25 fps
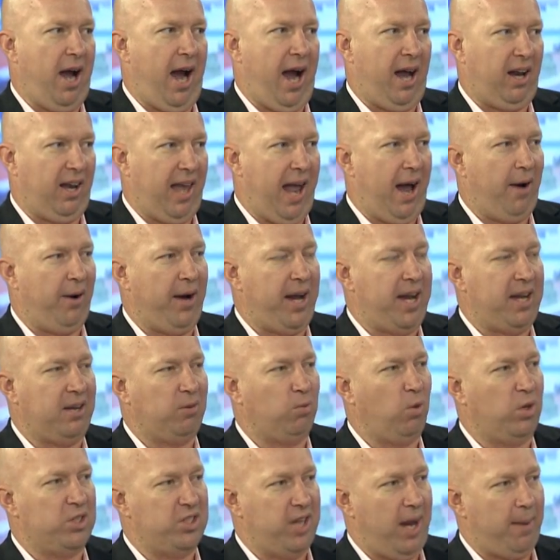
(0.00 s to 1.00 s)

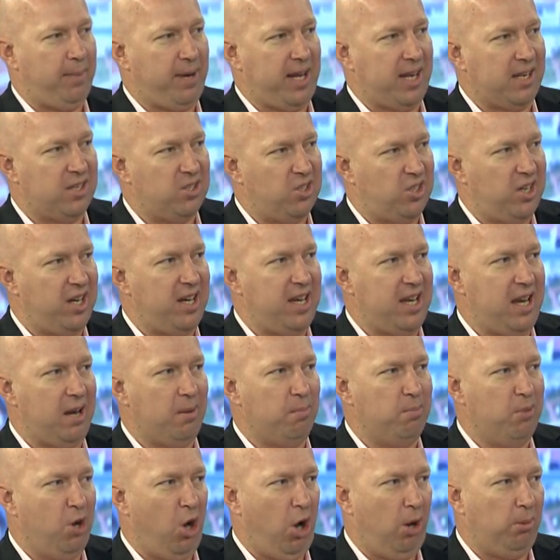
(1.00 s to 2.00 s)
allowing what's happening in Sydney
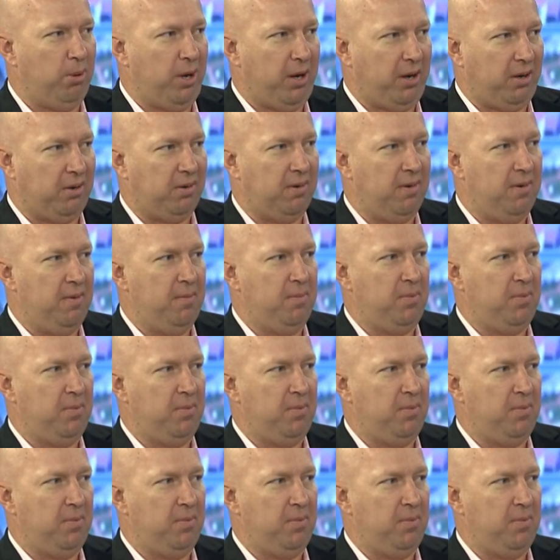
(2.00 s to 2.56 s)
and Melbourne,